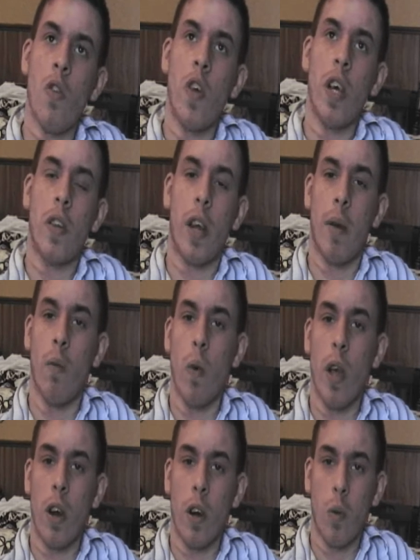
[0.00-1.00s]
think that I'm
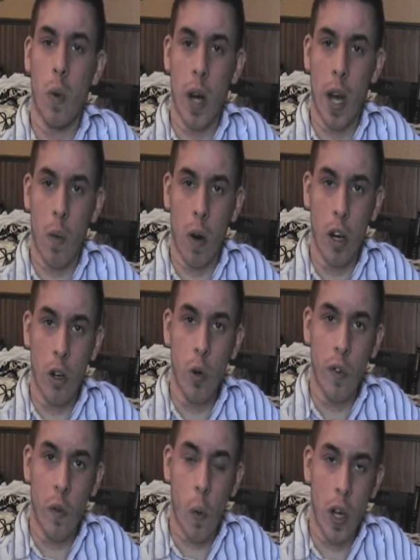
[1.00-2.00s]
weird when I want to do
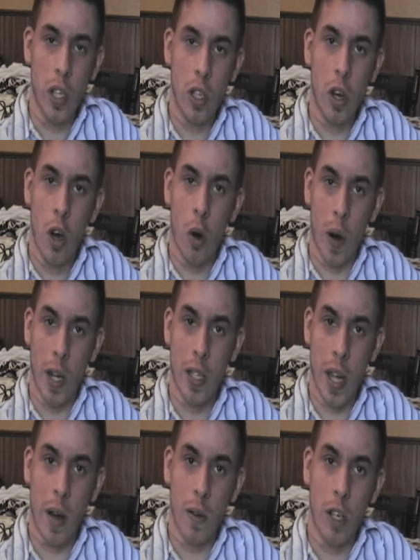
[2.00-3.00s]
a voice or I
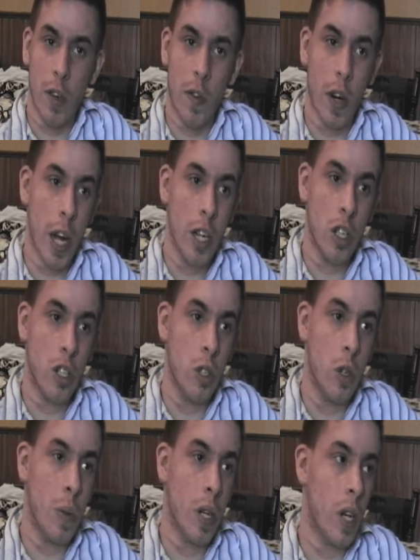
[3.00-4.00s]
sound different. I just
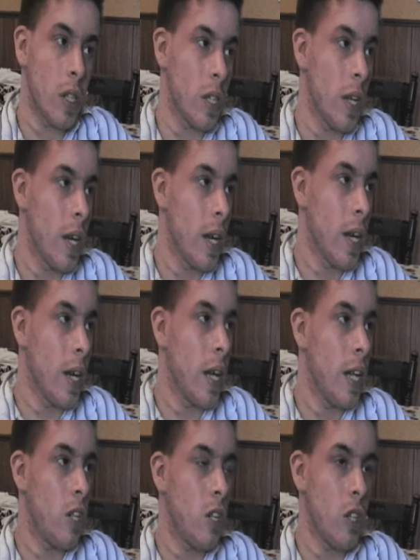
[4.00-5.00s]
do it because
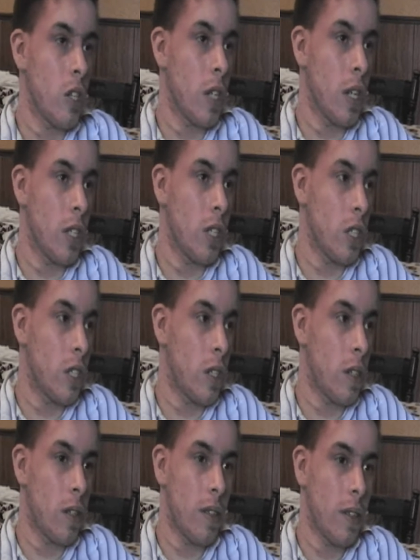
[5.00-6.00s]
it's just
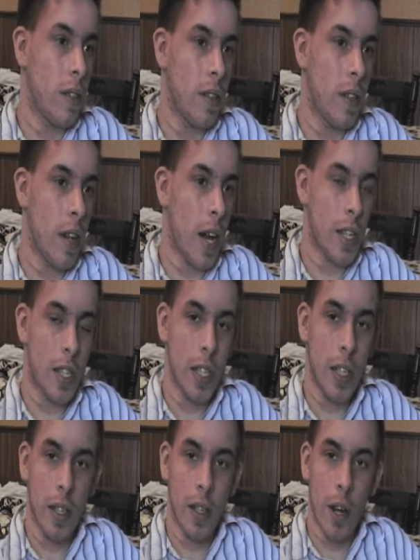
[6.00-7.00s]
I
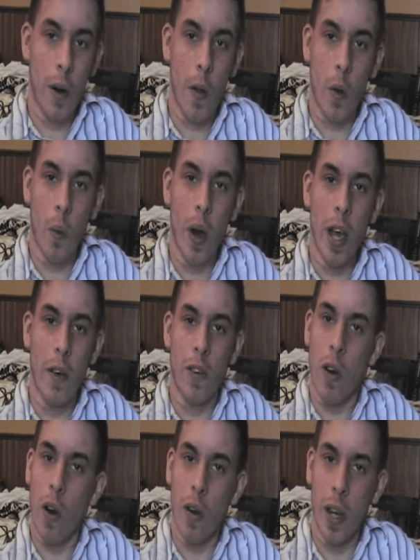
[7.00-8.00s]
see no other way of
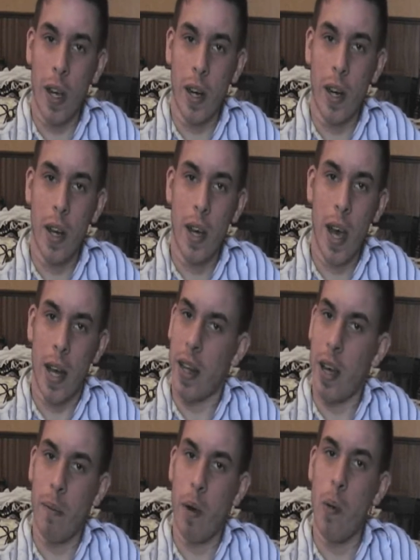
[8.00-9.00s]
talking at
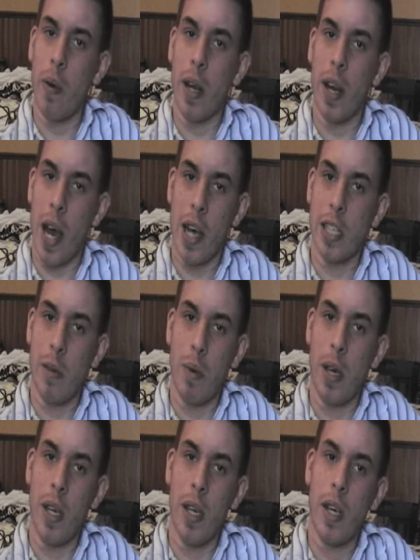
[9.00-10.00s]
that moment. It has to
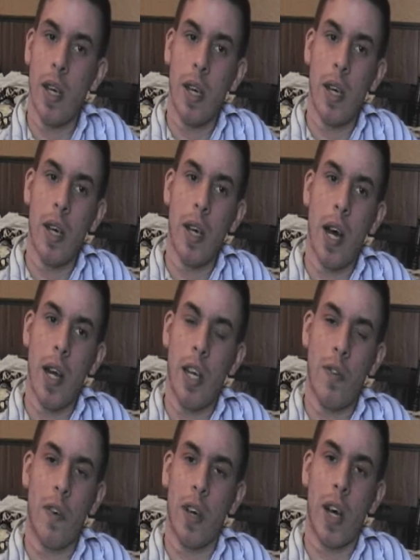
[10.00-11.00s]
be a
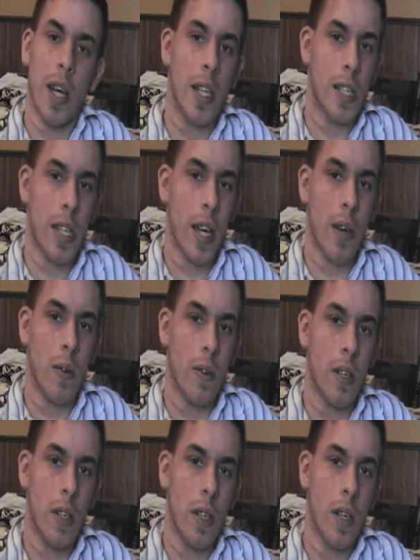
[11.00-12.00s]
different kind of sound.